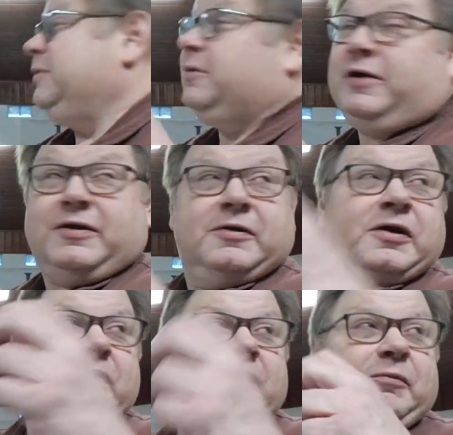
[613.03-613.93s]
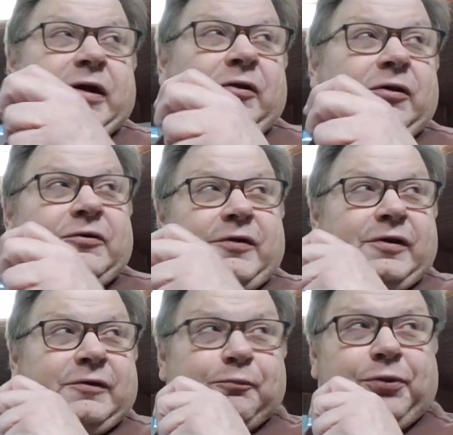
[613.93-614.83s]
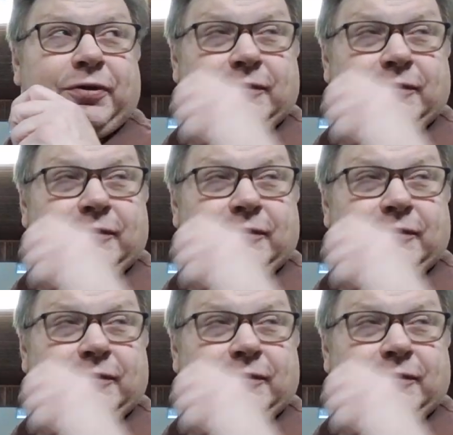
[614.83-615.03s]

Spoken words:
screaming, and everybody looks around, and